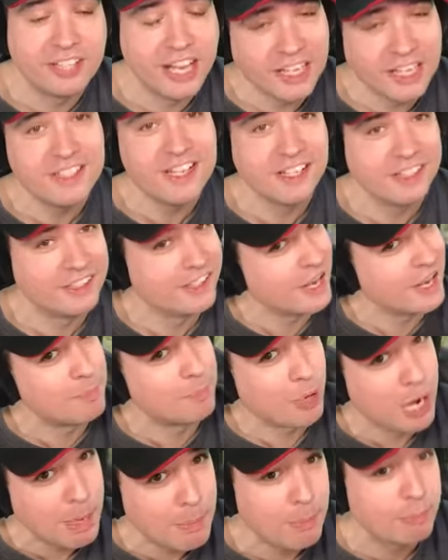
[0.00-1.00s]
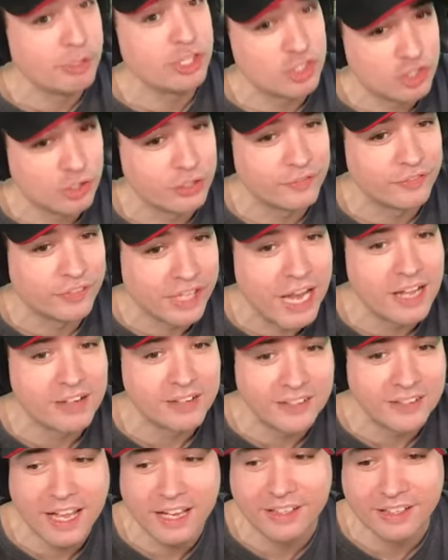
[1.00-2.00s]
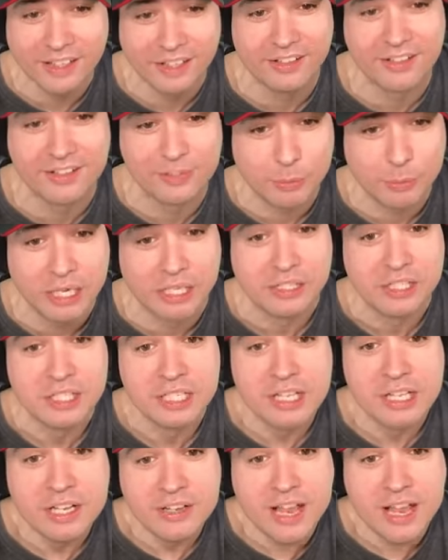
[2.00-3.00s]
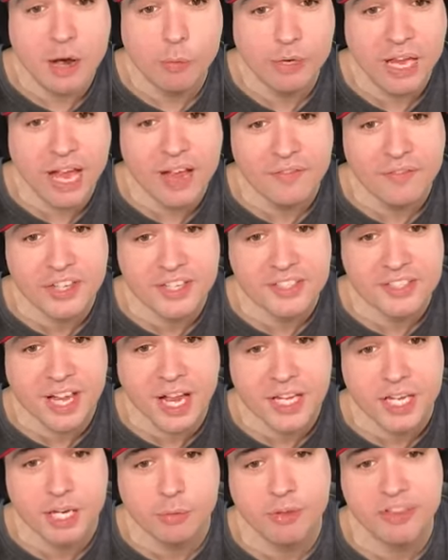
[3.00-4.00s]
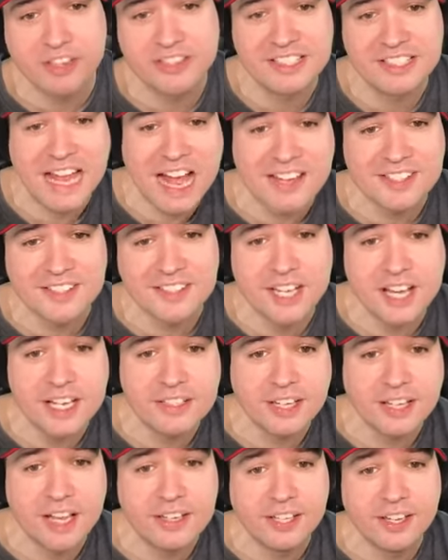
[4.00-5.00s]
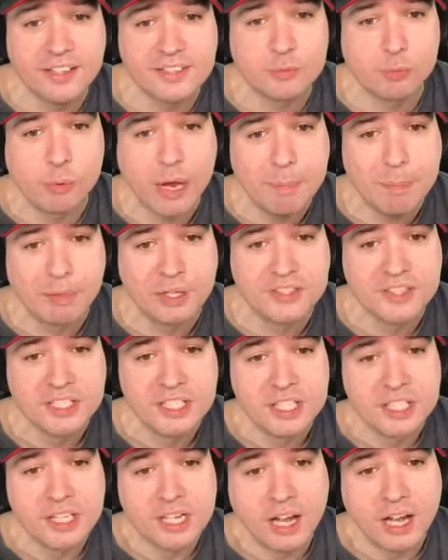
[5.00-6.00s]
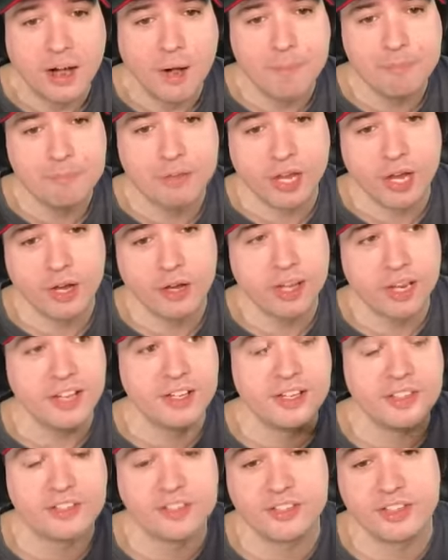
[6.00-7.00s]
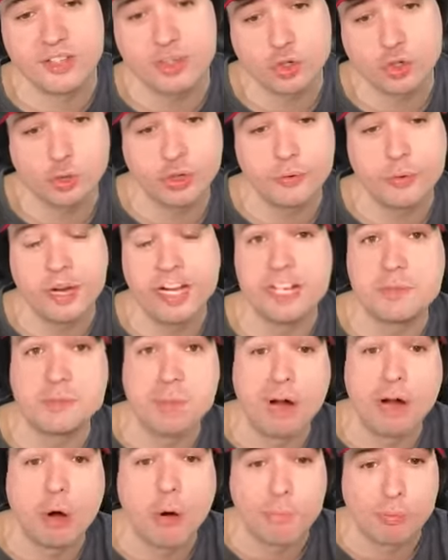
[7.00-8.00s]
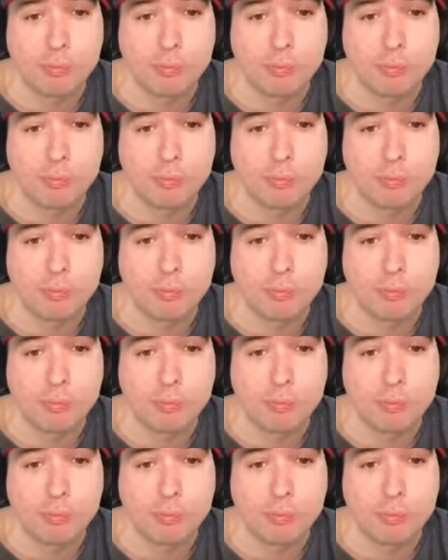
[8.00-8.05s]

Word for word: technically I probably should have gotten that kill as well. Now we have this guy here with his last stand and his weapons, um, uh, his, his short-range power